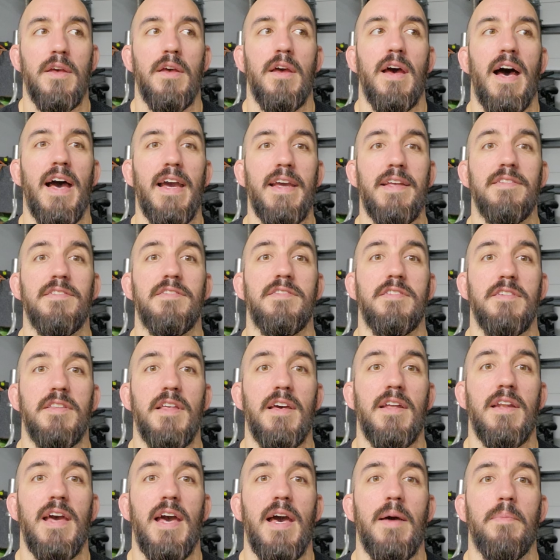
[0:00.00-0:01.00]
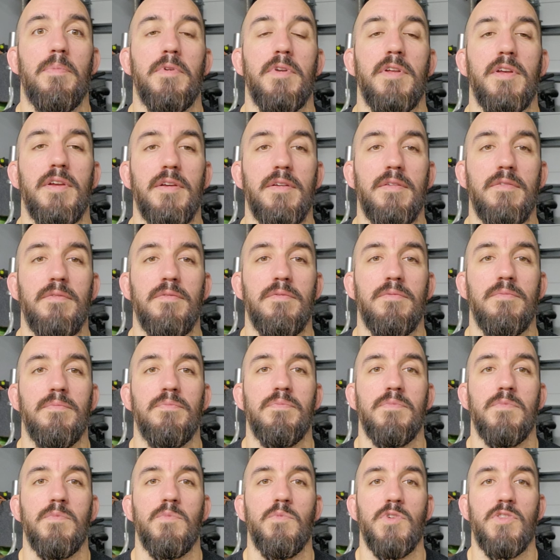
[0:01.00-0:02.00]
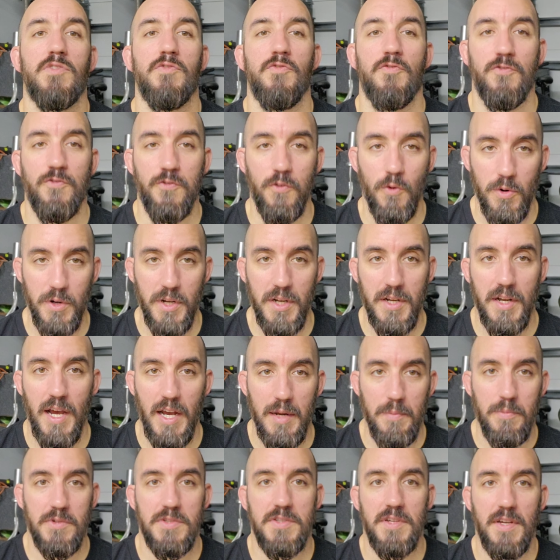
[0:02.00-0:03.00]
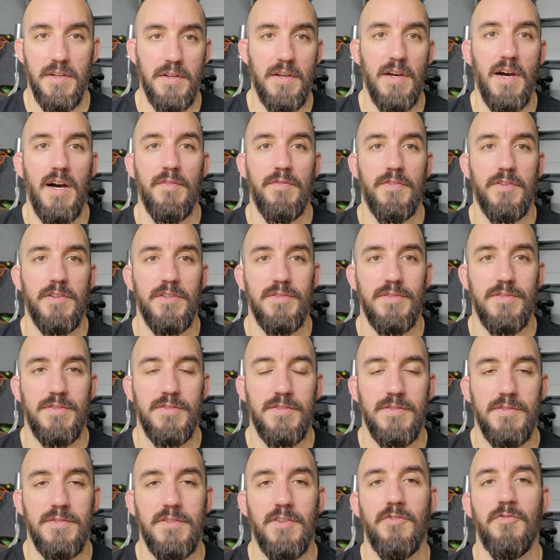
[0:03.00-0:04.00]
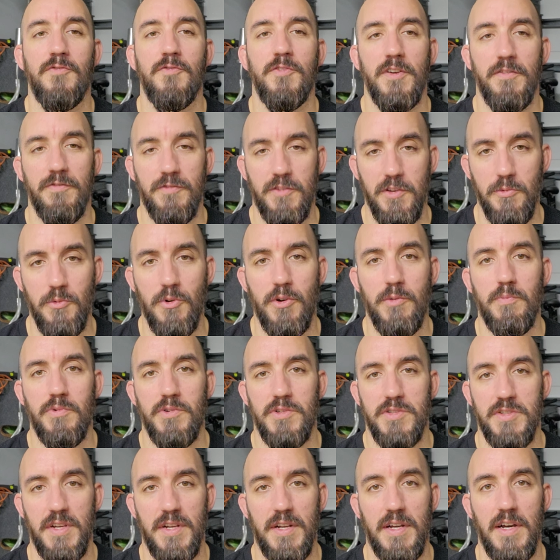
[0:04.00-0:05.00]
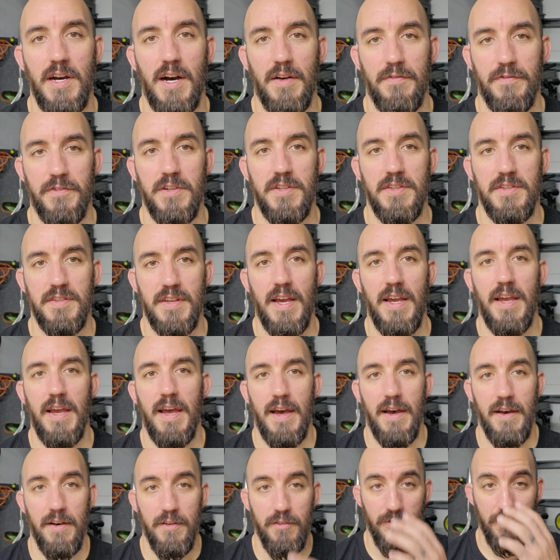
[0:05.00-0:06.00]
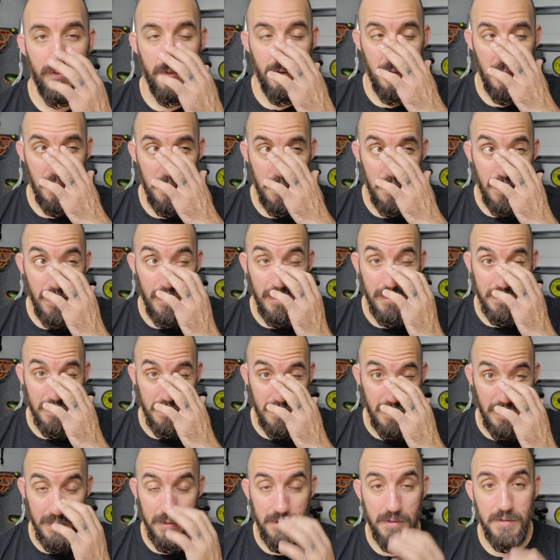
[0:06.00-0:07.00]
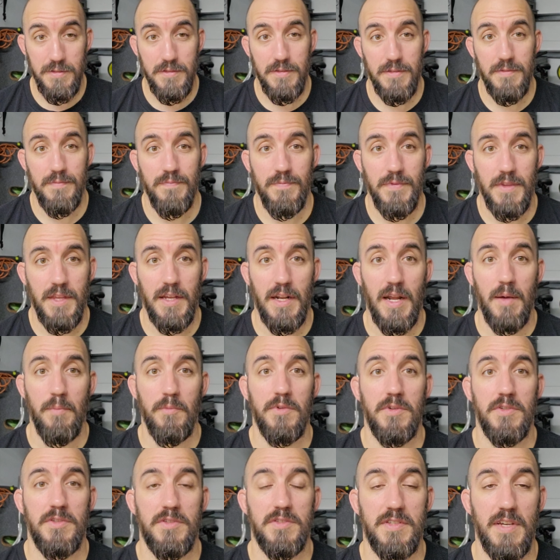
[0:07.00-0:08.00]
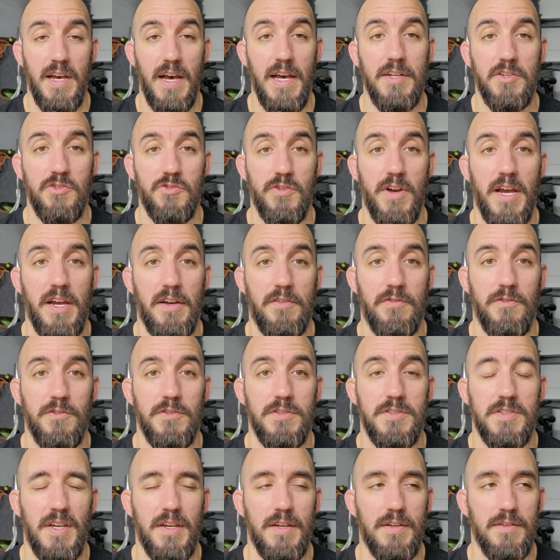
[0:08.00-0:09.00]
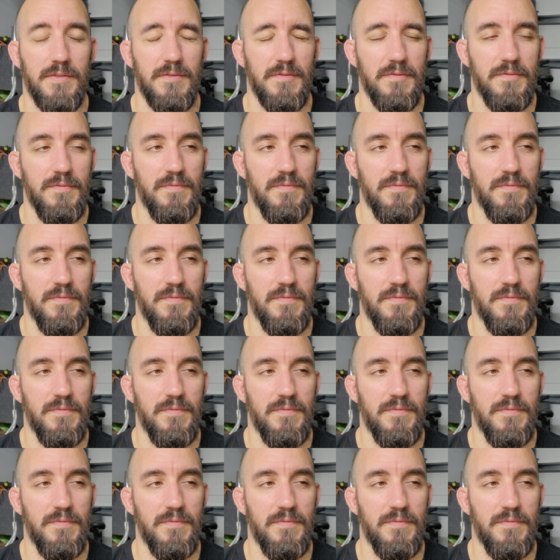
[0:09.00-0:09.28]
I can see that happening with 49% confidence. The 51% confidence I have is this. And I'm going to sidetrack for a second.